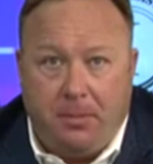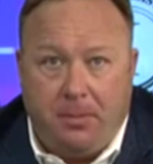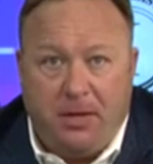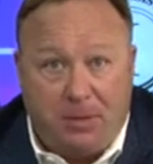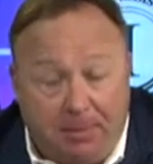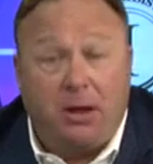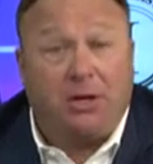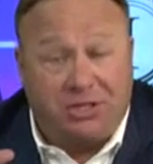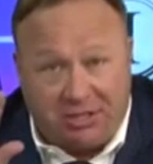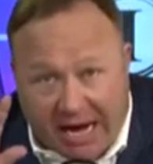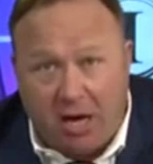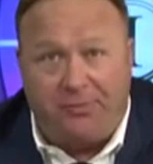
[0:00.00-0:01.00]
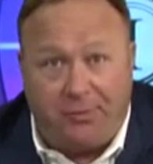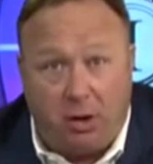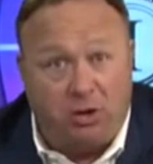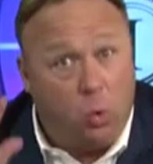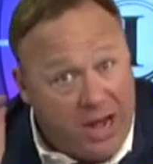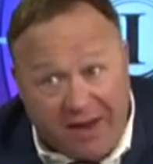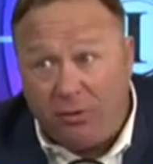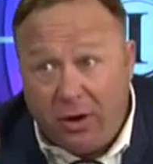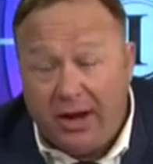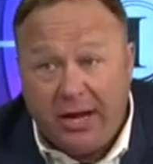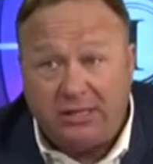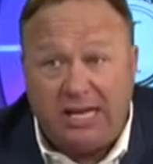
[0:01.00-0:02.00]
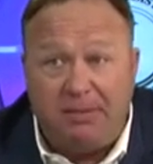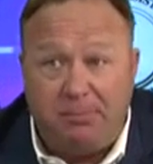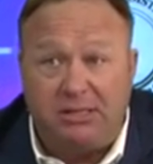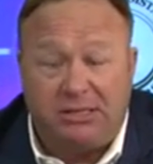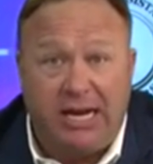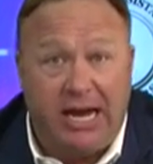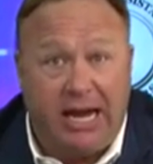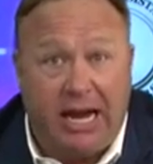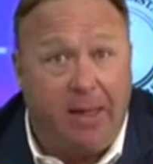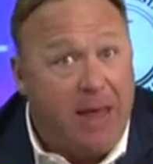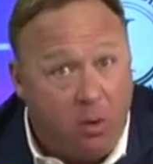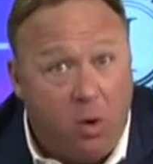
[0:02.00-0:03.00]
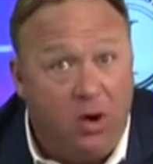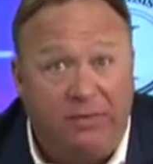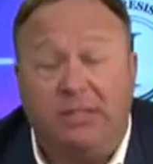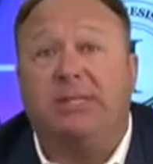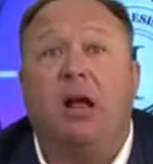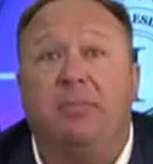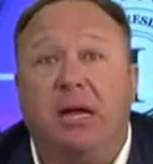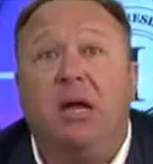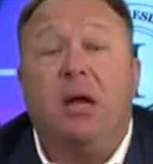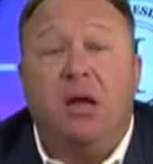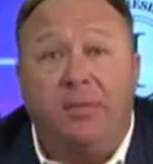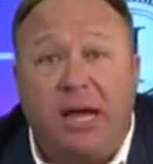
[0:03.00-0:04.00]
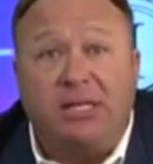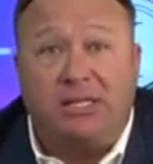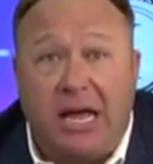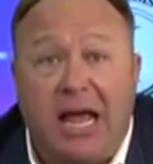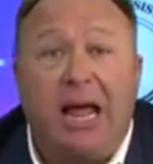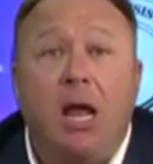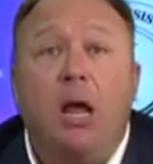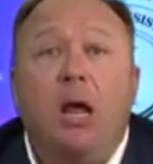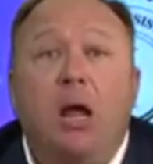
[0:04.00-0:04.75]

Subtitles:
These people are scared, folks. Whatever it is they've been saying, and they won't even tell me, they say